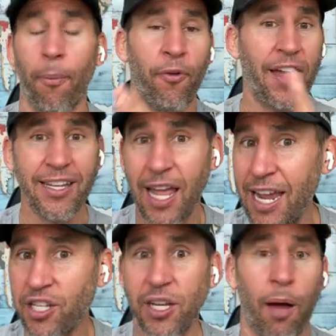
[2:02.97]
help with
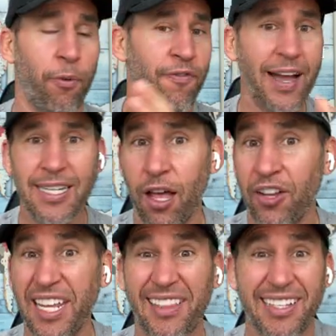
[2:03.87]
anti-aging, help with
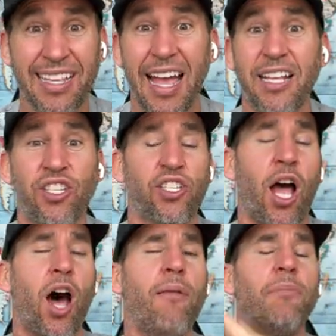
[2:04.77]
vitality, and the science is
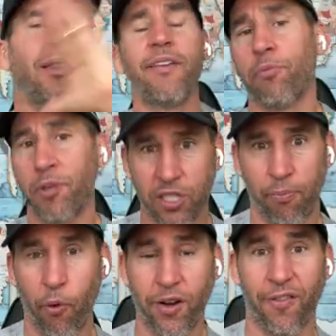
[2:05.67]
unbelievably
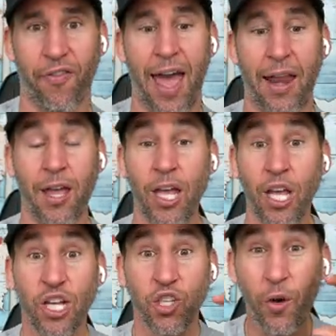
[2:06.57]
supportive of that.
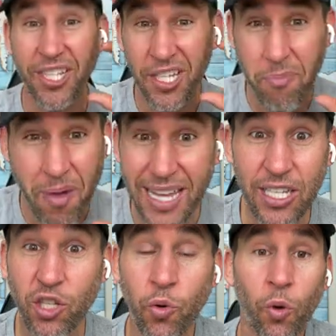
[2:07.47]
So it's an
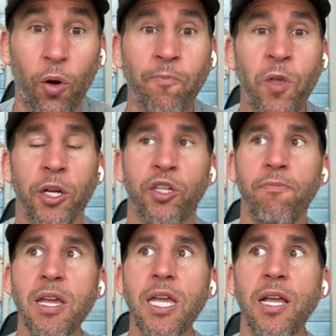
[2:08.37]
amazing tool. To
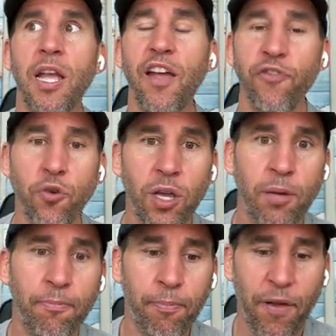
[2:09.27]
me, if you
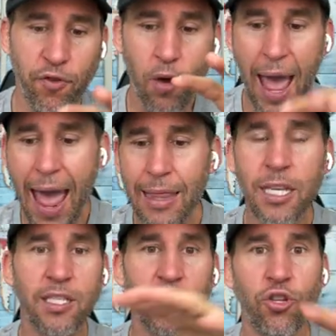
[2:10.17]
can if you add
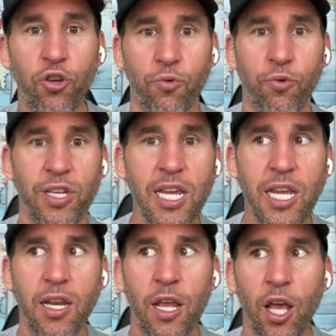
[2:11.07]
this into your
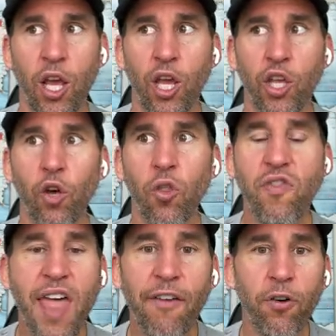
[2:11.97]
routine, you'll
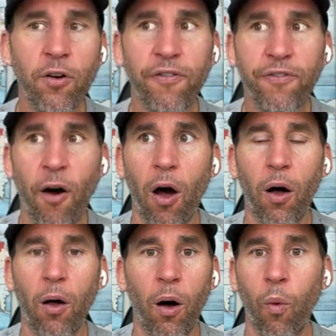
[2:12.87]
never
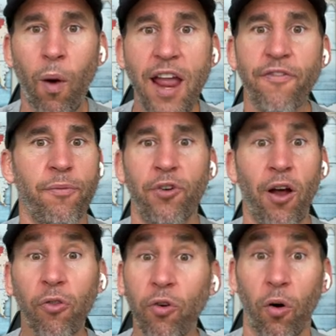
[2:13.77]
fall away from your
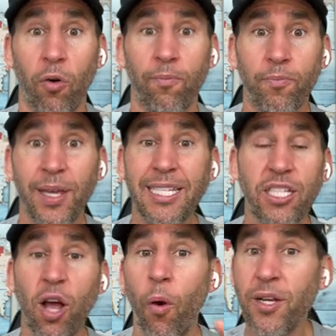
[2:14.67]
health goal because
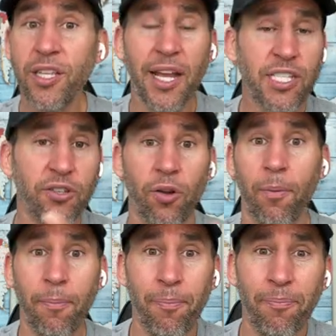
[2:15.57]
it's always a nice
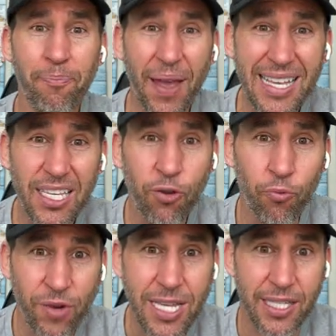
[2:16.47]
little basic
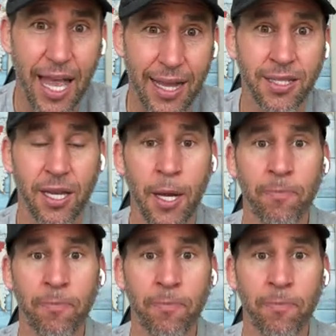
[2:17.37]
reset